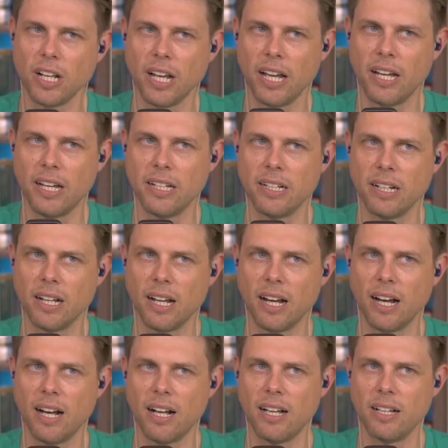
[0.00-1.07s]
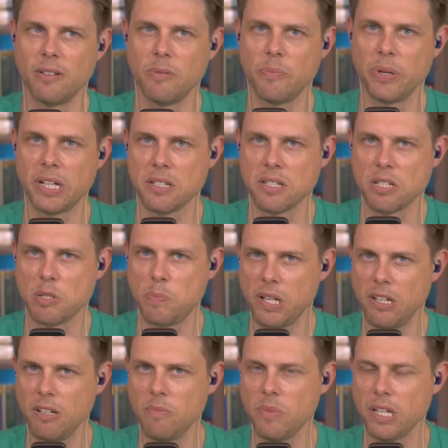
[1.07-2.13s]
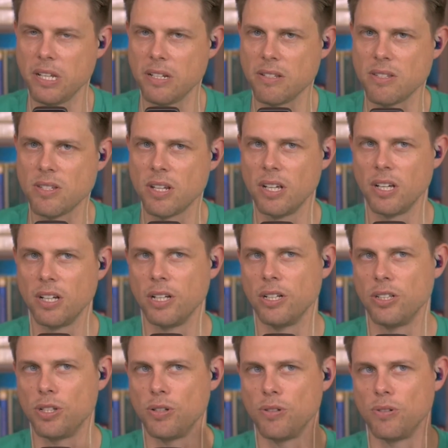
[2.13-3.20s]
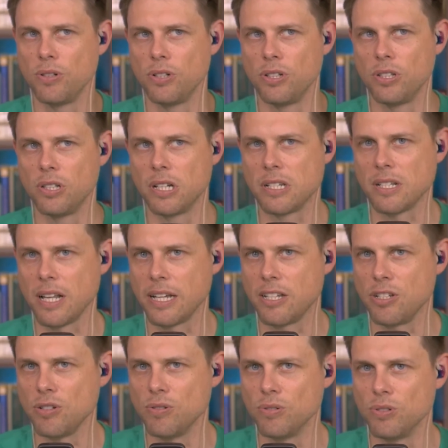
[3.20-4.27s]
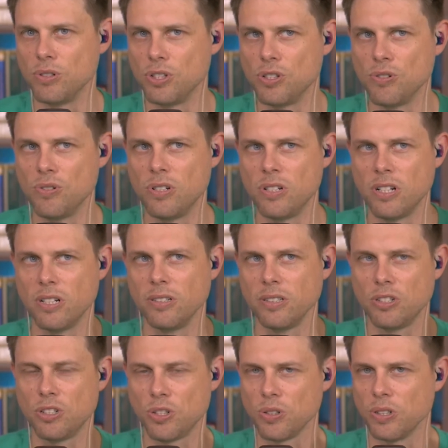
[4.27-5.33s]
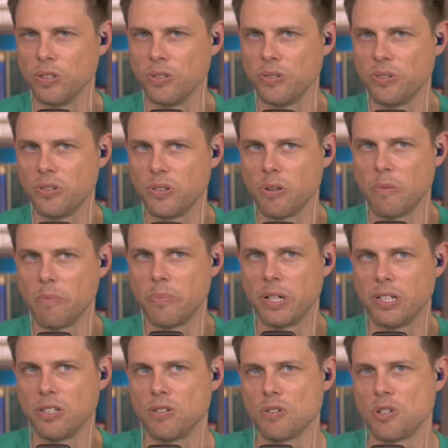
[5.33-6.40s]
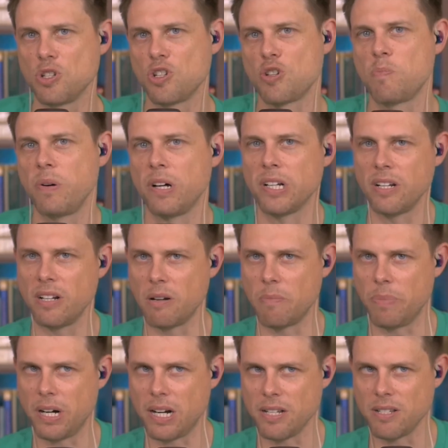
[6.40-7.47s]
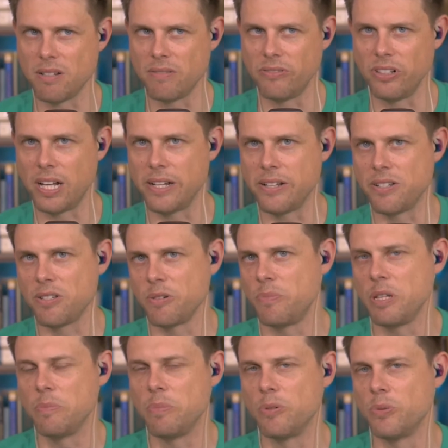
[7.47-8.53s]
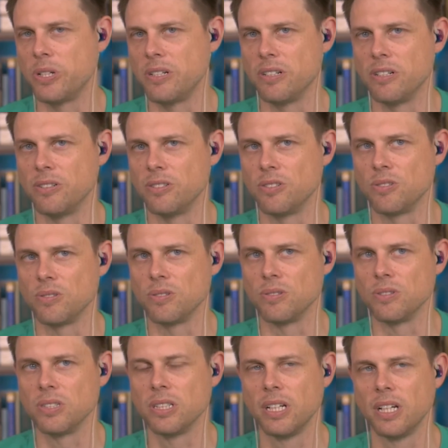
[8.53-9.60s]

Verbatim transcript: And uh, because spin means you, it's like you you know the truth, but you spun it in a positive light so people wouldn't know the truth.